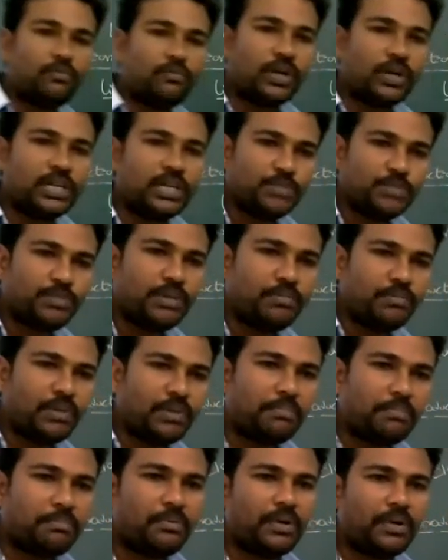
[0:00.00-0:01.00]
what is meant by
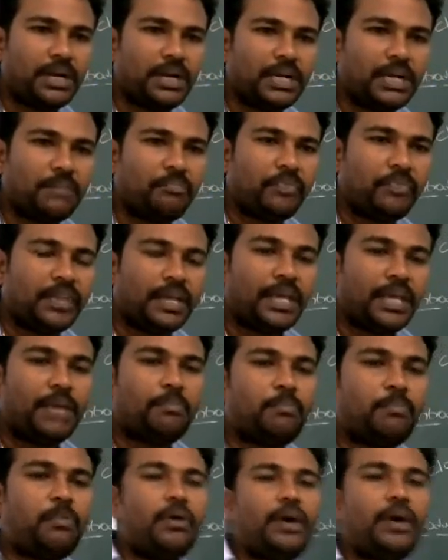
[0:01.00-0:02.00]
a point? A
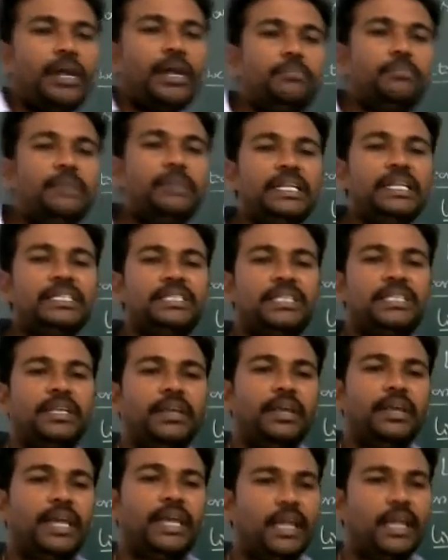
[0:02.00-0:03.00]
point means
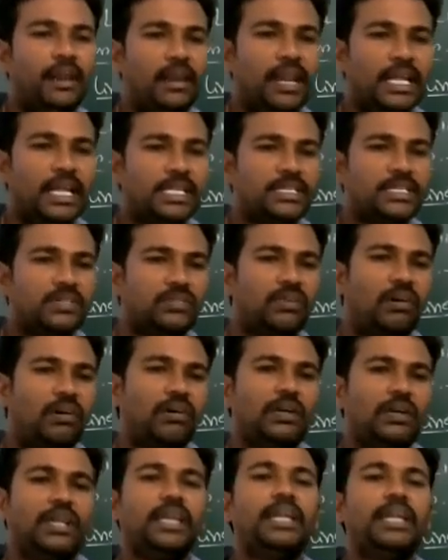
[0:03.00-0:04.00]
a less
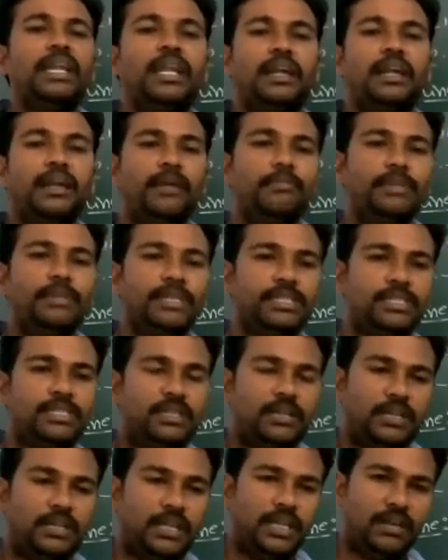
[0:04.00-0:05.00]
dot in a dimension.
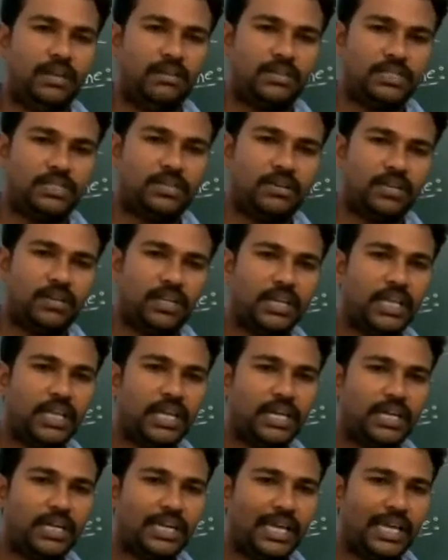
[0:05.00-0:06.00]
A less dot in a
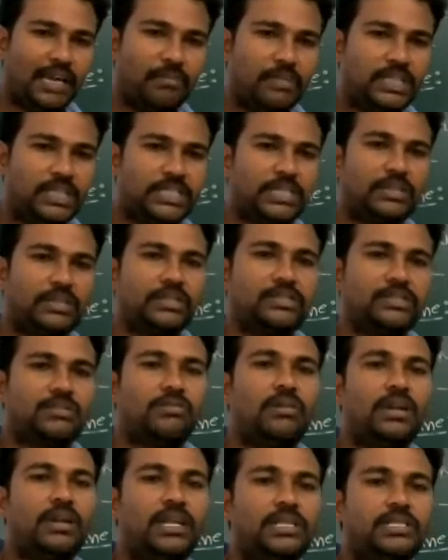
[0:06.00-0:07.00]
dimension is
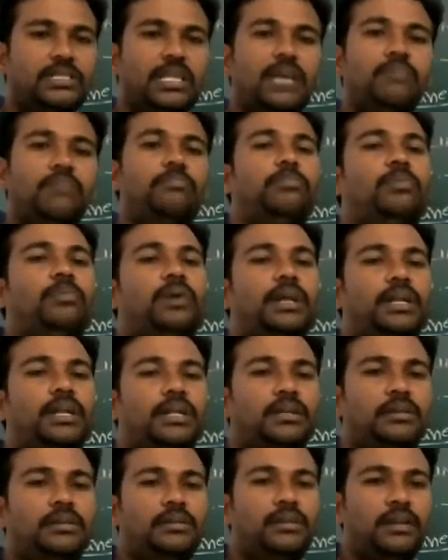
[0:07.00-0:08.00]
called as a point.
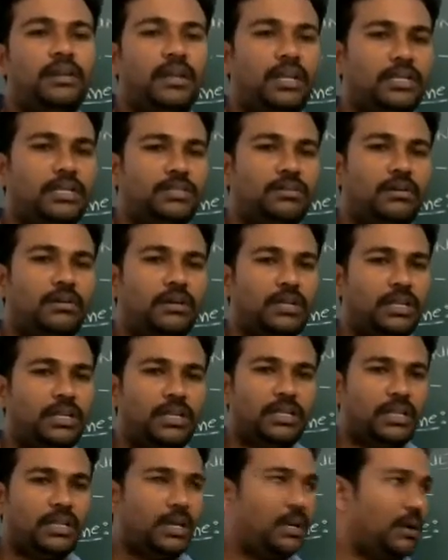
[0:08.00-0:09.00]
Less dot
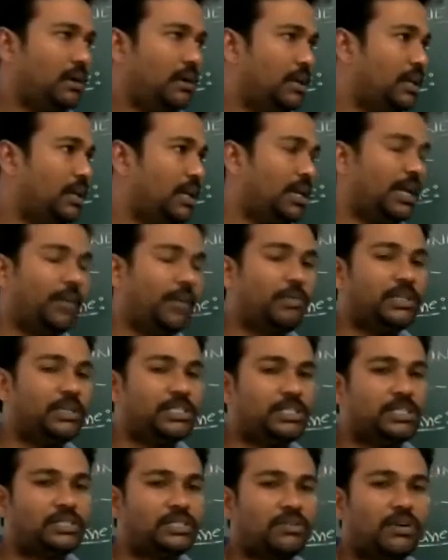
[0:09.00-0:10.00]
in a dimension
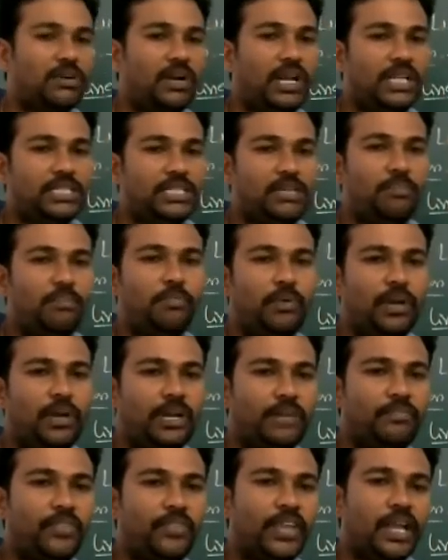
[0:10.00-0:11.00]
is called as a point.
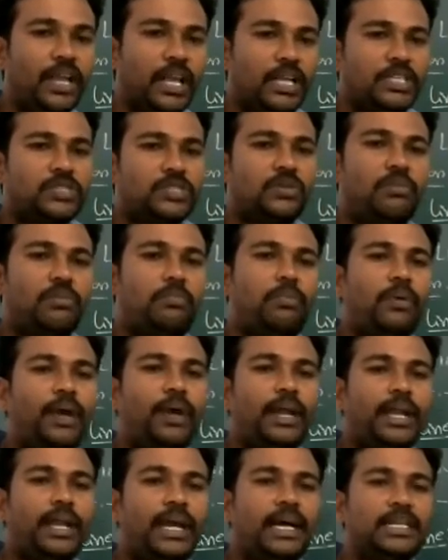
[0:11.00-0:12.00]
So point
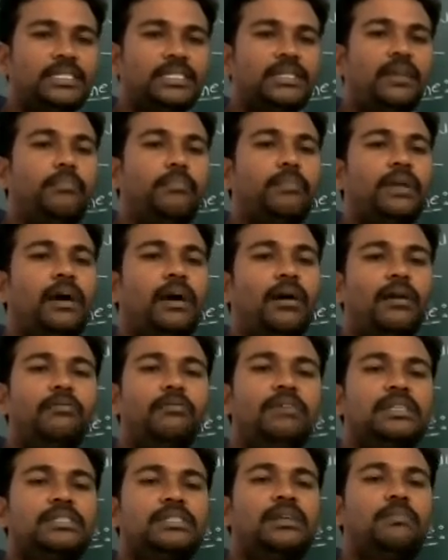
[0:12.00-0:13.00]
has
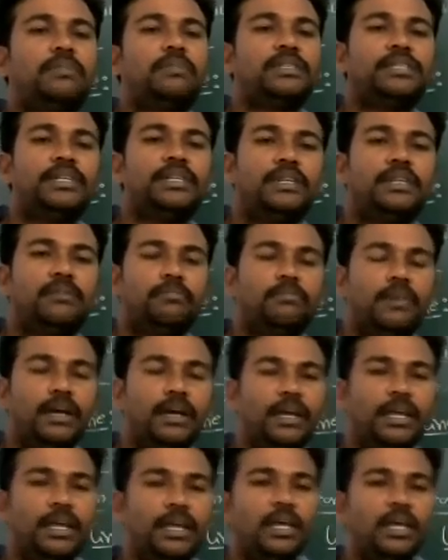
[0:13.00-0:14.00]
always represented
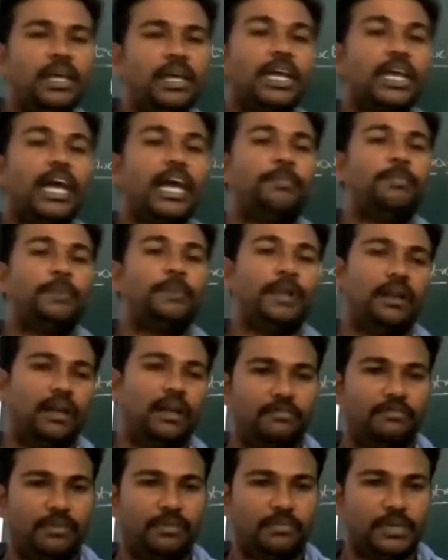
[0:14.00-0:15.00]
by capital
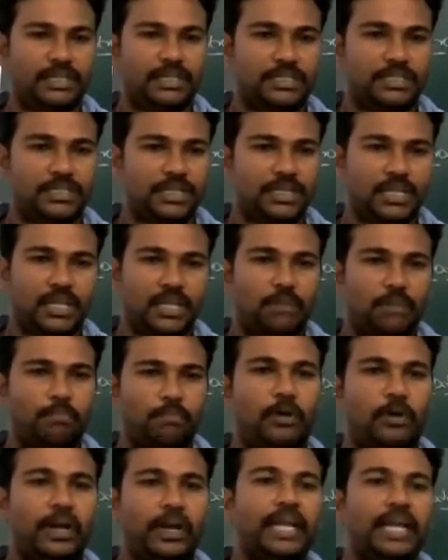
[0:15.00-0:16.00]
alphabets. The
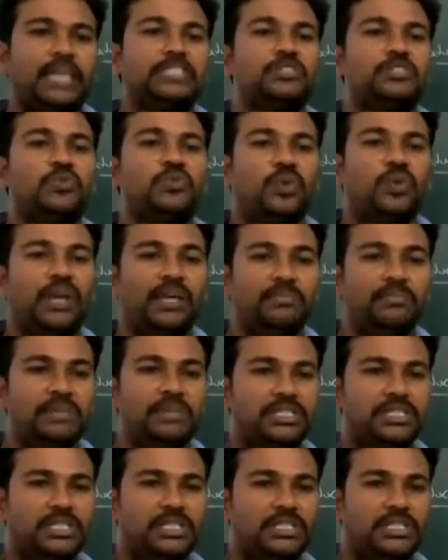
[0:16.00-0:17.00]
point has no
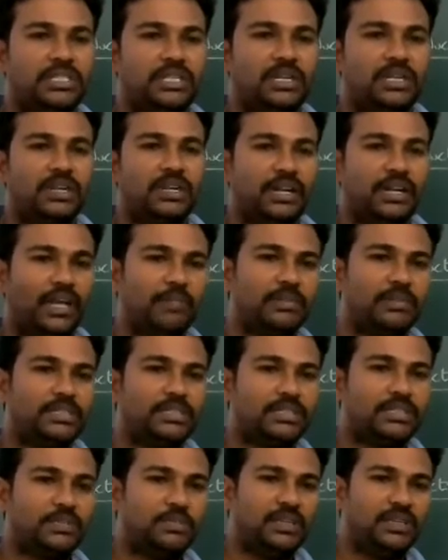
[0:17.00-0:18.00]
dimensions.
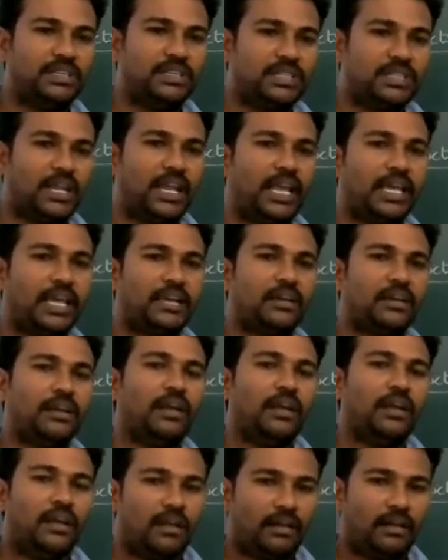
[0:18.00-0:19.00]
Dimensions means
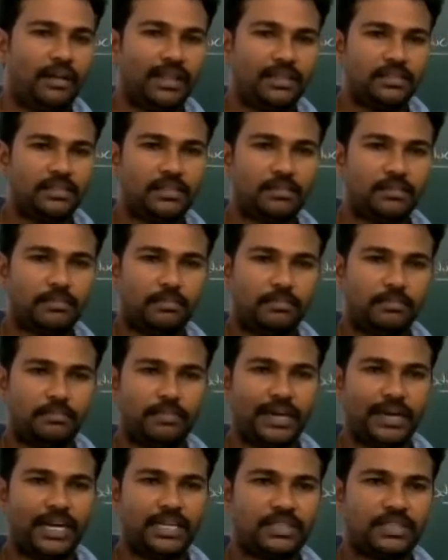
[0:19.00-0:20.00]
like length,
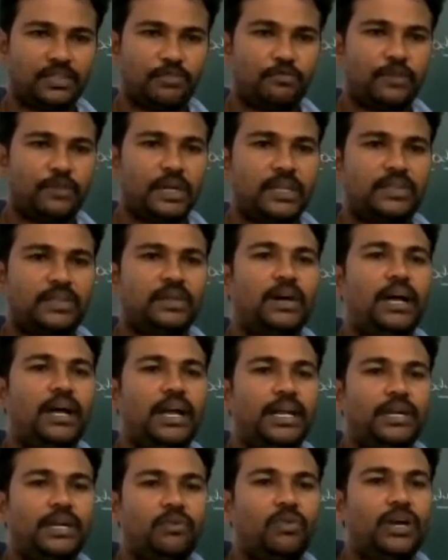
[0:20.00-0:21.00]
breadth, width,
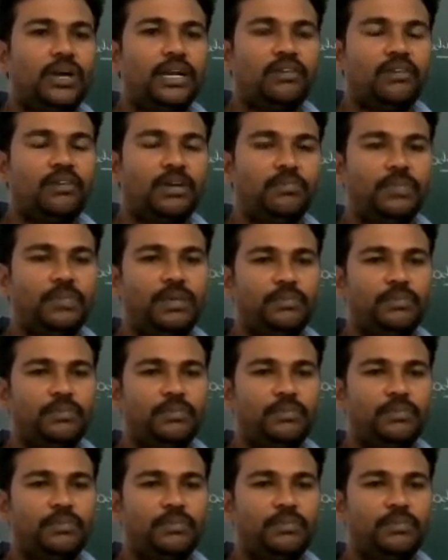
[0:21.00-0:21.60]
height, whatever it may